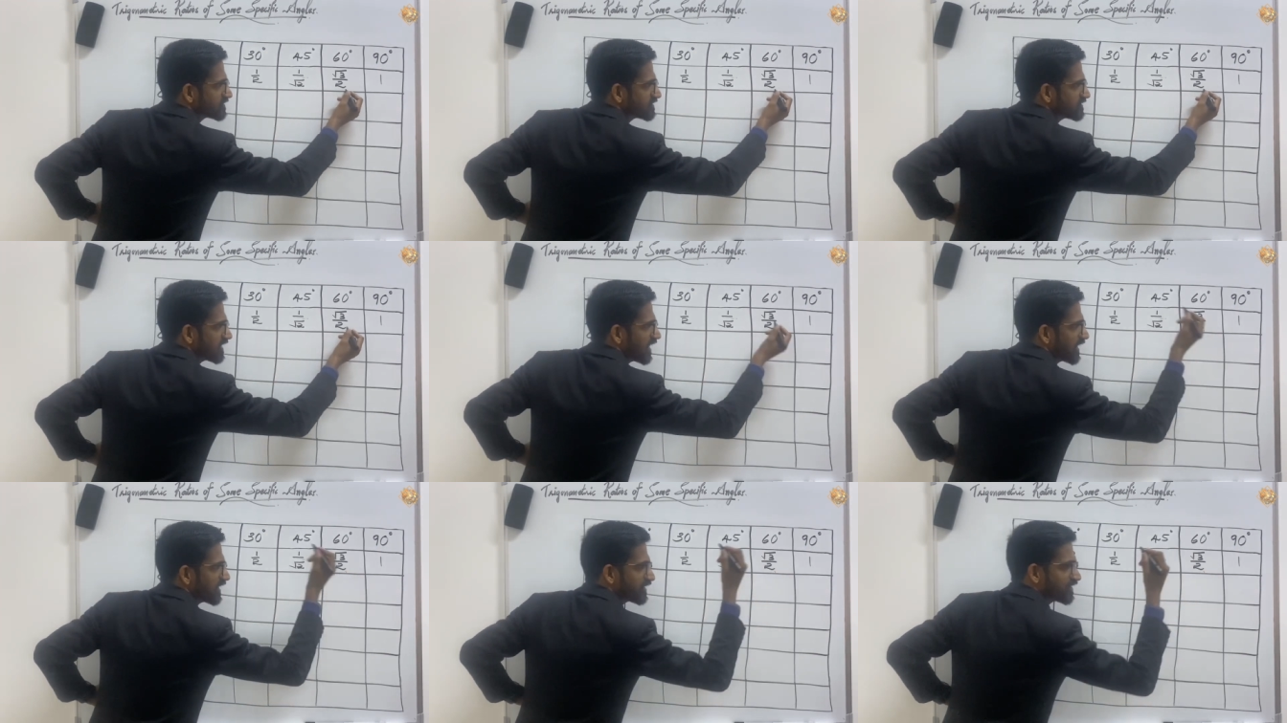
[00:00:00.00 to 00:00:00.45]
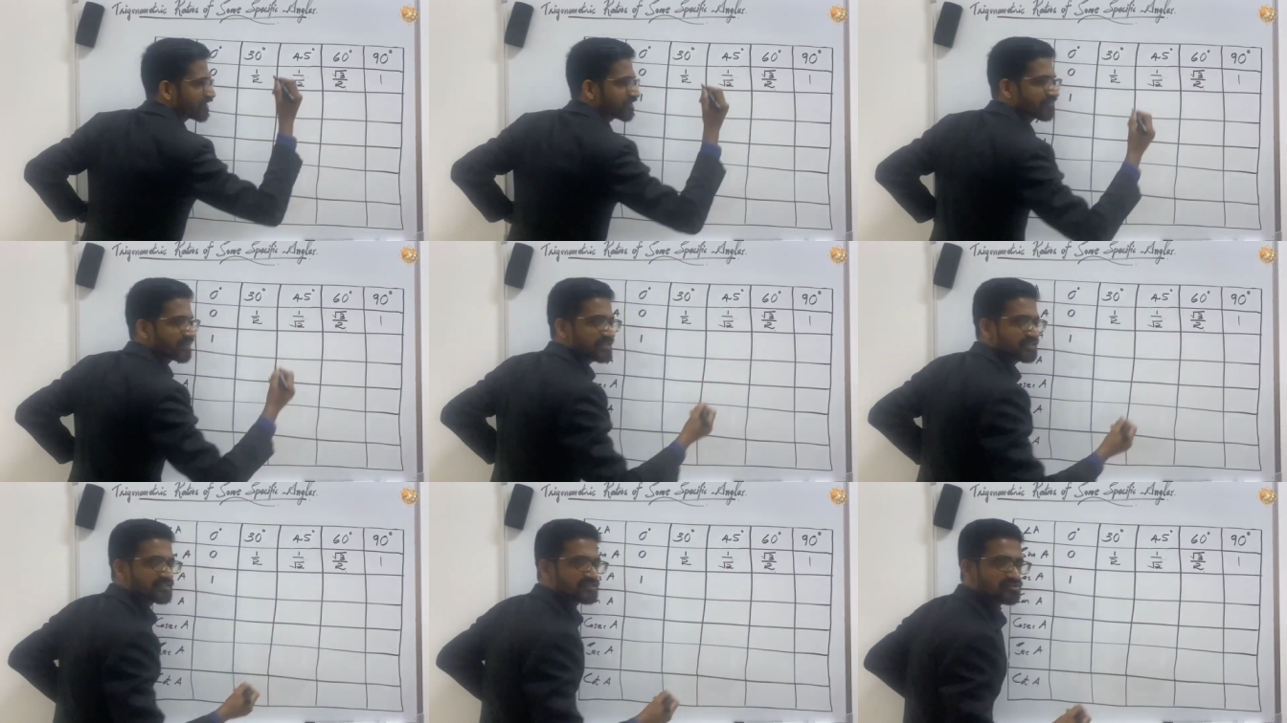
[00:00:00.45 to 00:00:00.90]
sine,
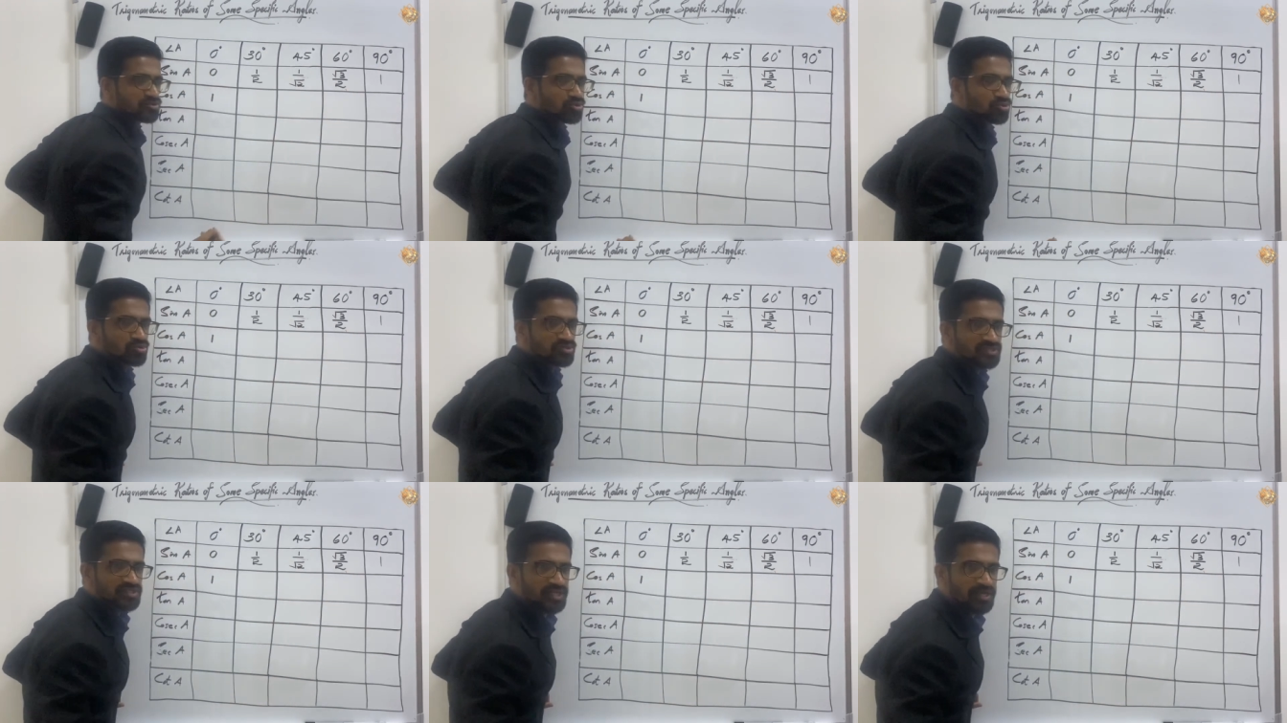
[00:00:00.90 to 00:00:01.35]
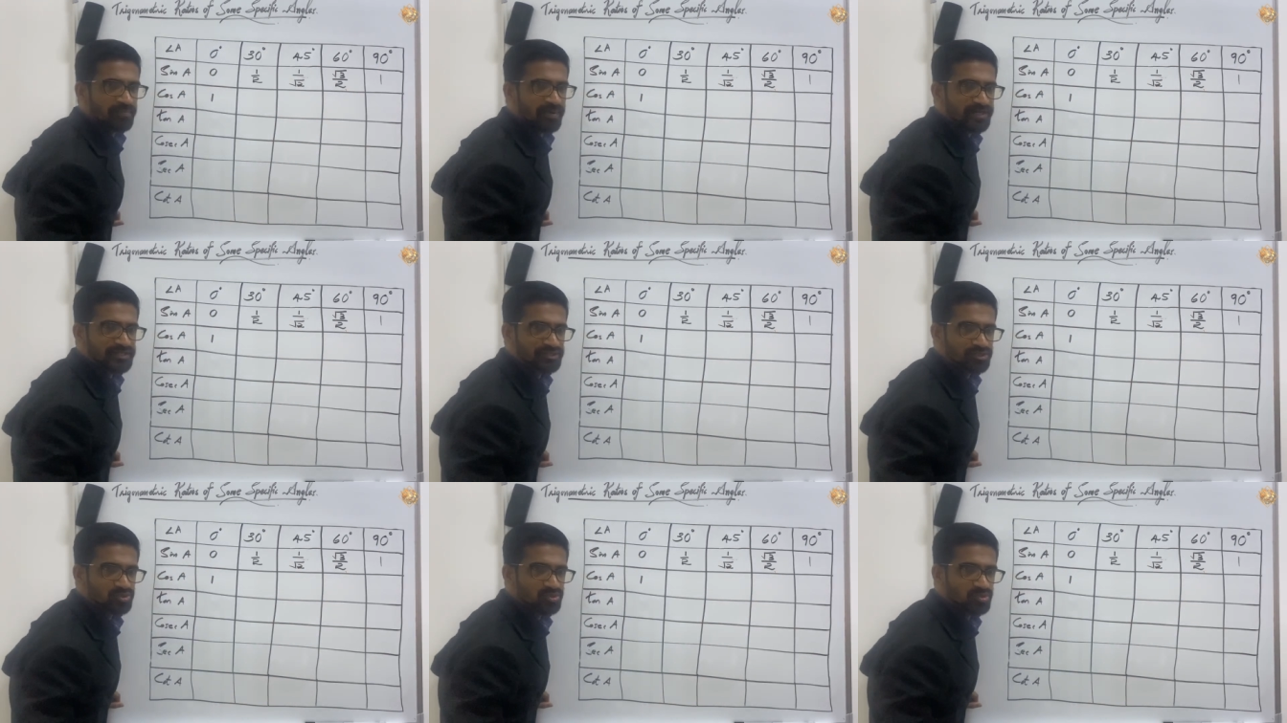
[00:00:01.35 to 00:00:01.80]
that is root 3
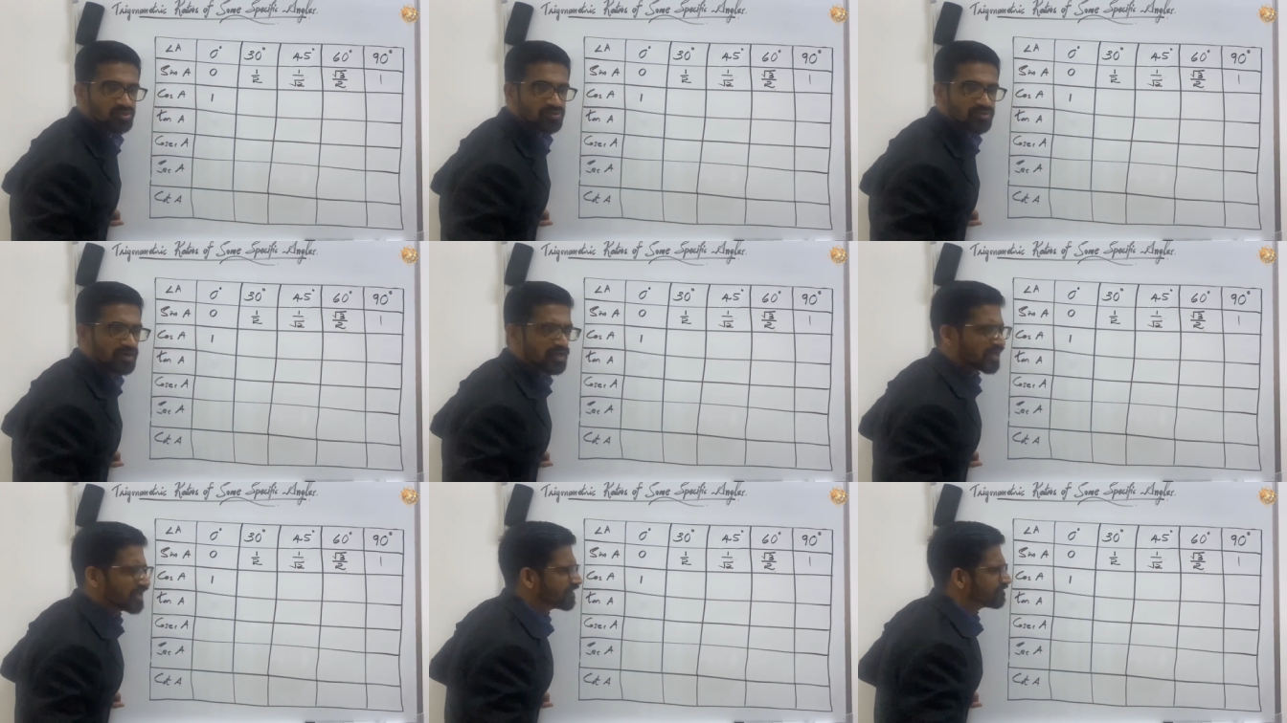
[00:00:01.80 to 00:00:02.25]
by 2,